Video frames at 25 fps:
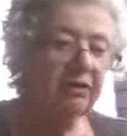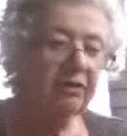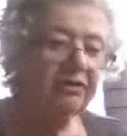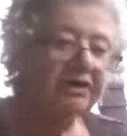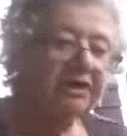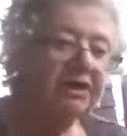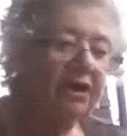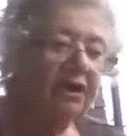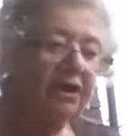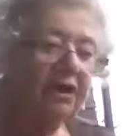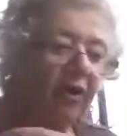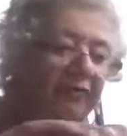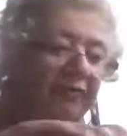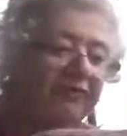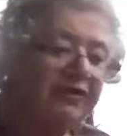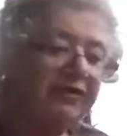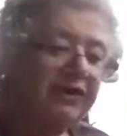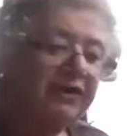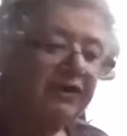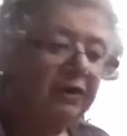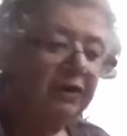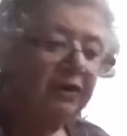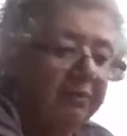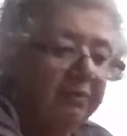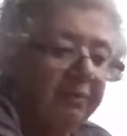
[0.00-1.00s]
you know, if you
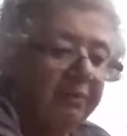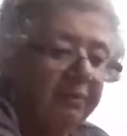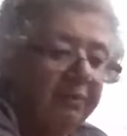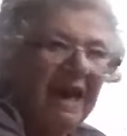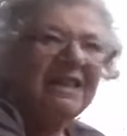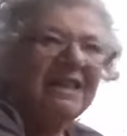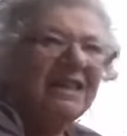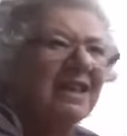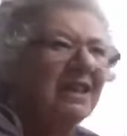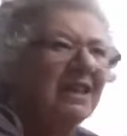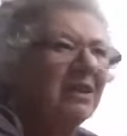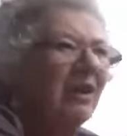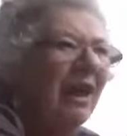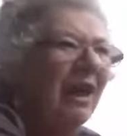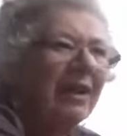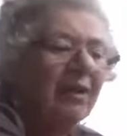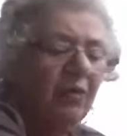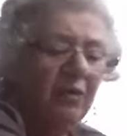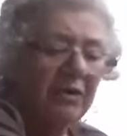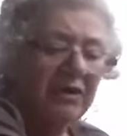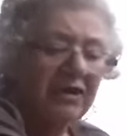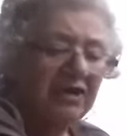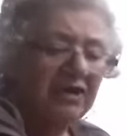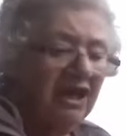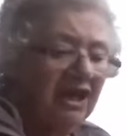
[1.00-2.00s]
were painting like
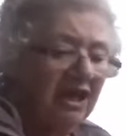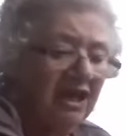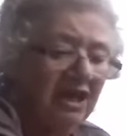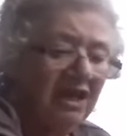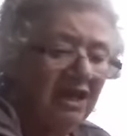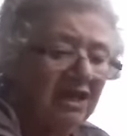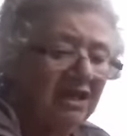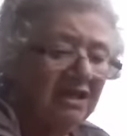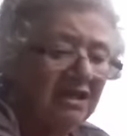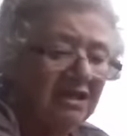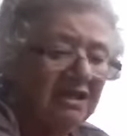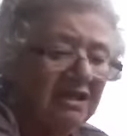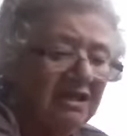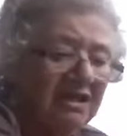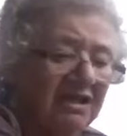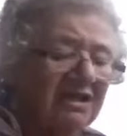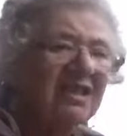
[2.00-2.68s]
with kids,